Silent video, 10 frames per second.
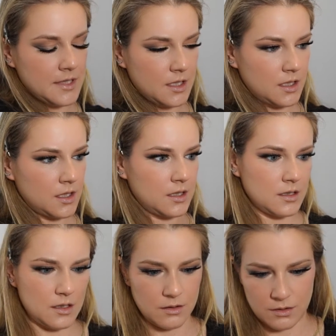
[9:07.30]
on it
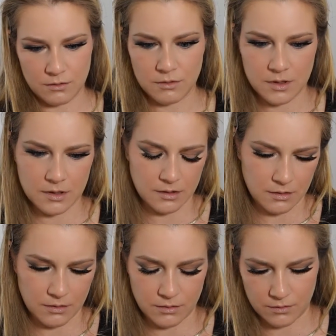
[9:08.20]
too.
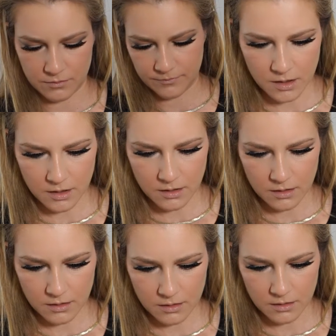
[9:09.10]
So
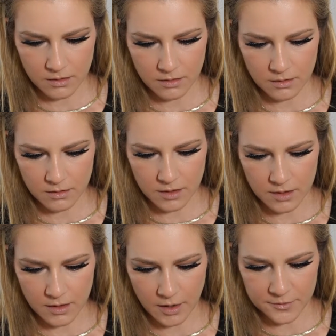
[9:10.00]

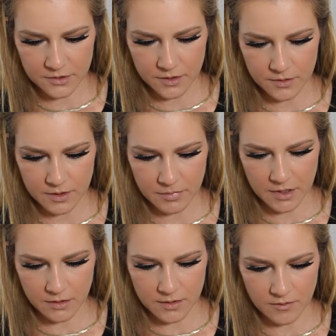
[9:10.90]
it helps reduce
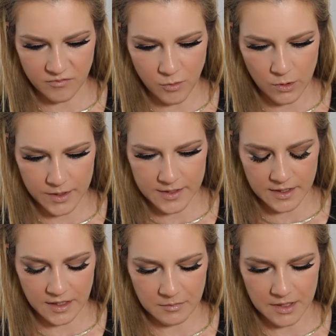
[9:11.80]
appearance of pores
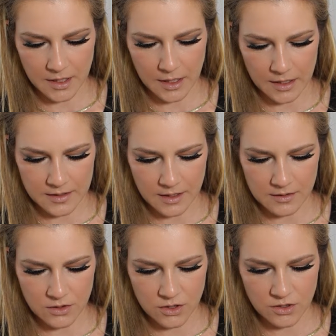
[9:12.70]
and limit
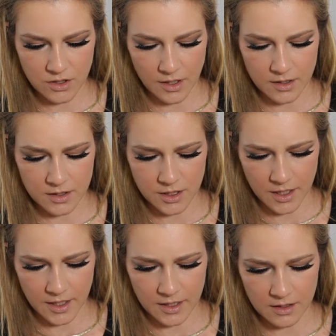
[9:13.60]
excess
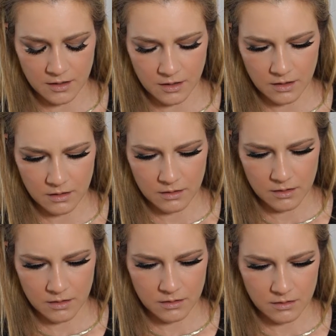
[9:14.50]
shine.
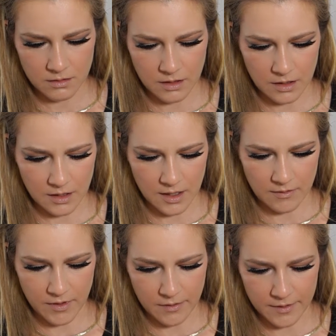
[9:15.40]
Then they have
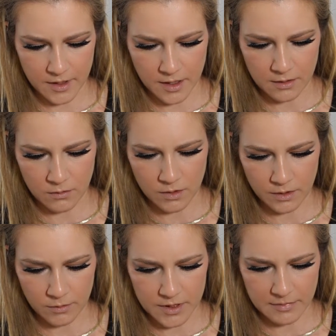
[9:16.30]
avocado
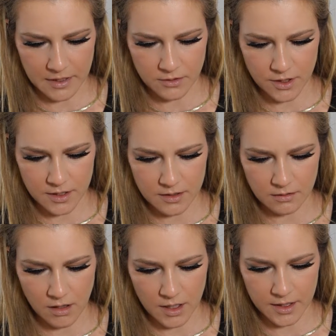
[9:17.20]
oil, which penetrates to
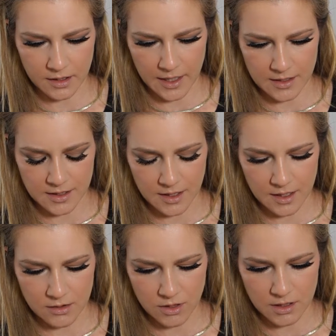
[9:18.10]
lock in lasting
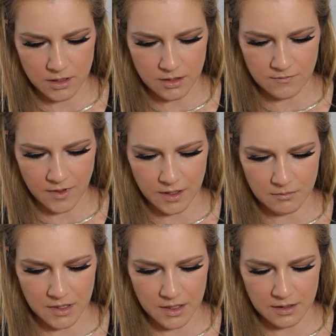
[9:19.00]
hydration, and
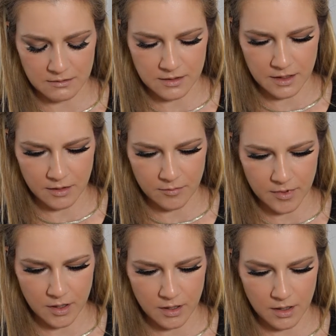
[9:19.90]
vitamin E to help
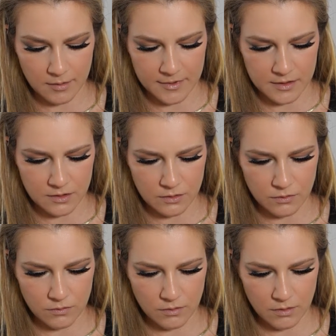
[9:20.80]
calm and
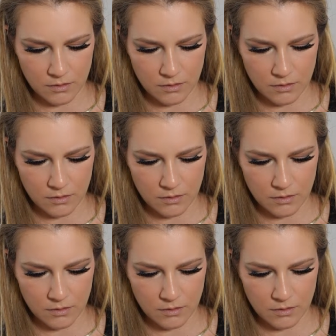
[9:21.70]
soothe.